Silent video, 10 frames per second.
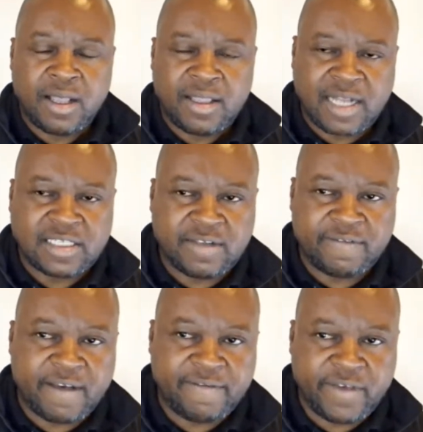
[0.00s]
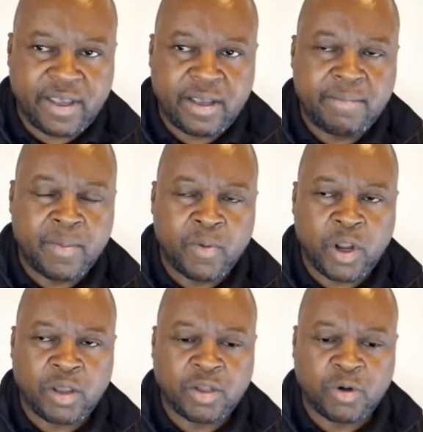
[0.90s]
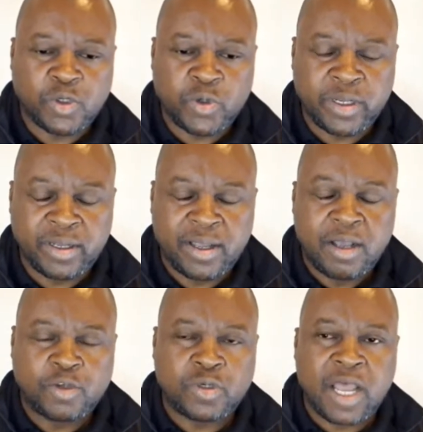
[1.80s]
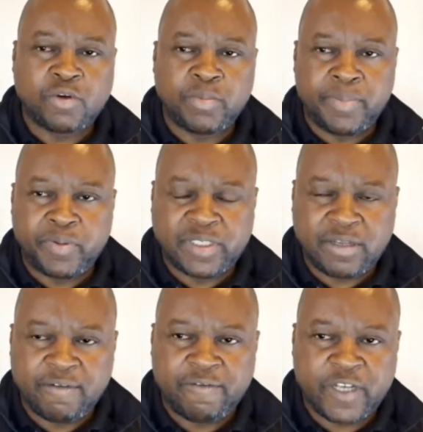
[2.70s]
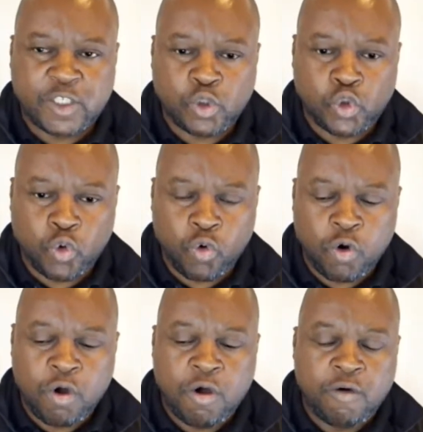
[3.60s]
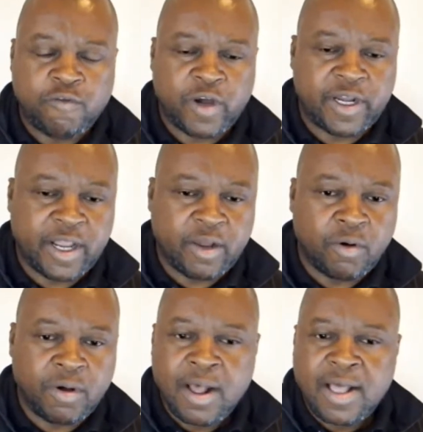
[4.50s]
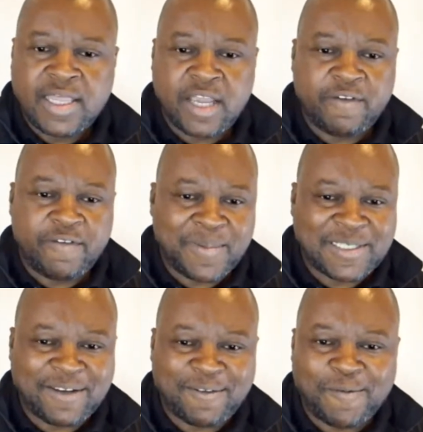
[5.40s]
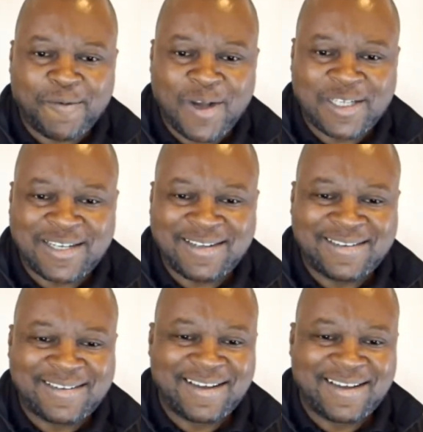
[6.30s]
That is the 5-year memorial that we're doing. Tonight we'll be putting version 2 for Gringo. Thank you very much, everyone, for watching.